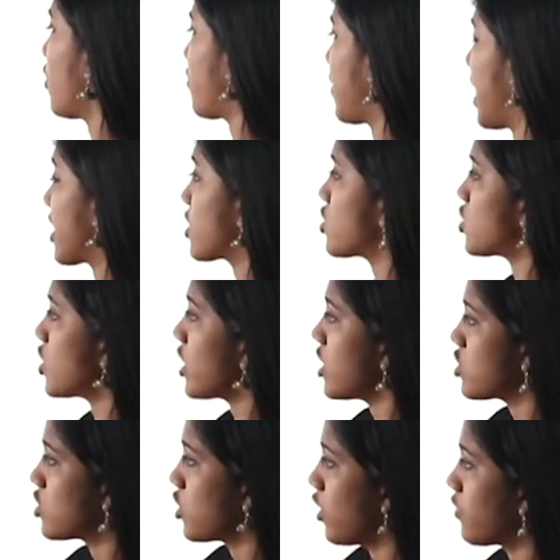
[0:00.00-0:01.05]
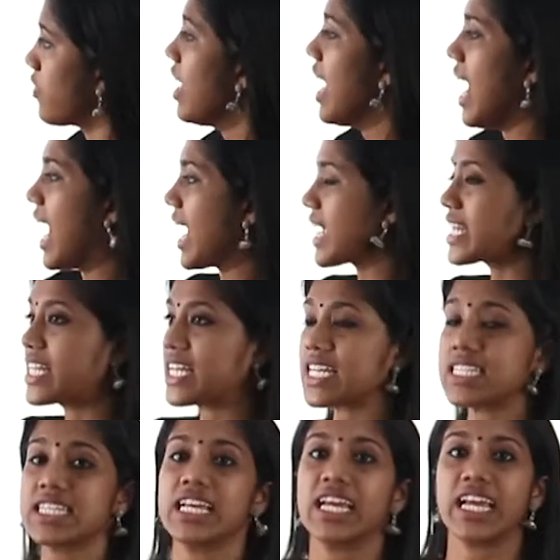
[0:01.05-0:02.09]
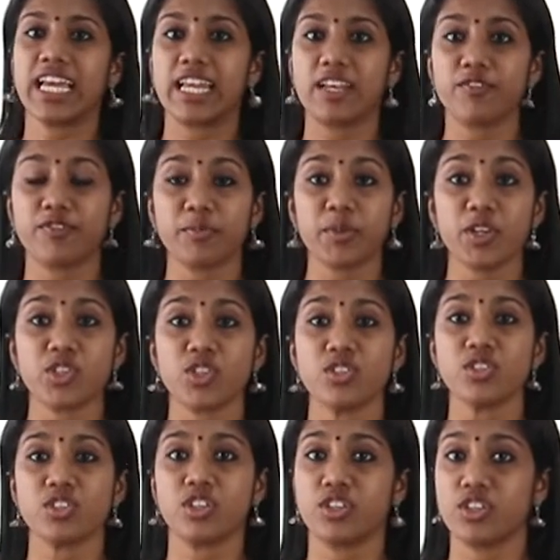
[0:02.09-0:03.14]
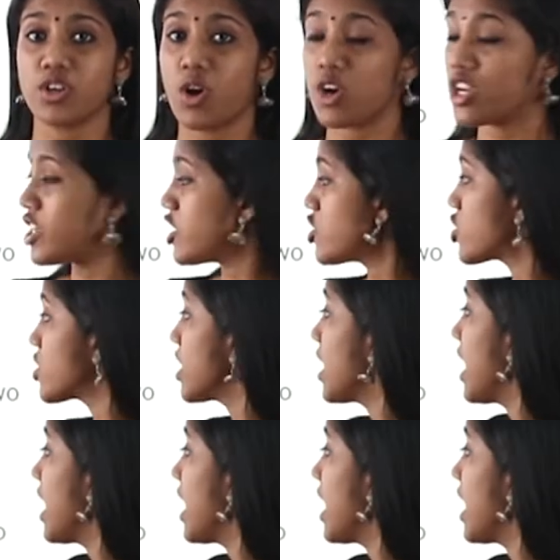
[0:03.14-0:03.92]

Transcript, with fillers: of exchange of ideas, informations, knowledge,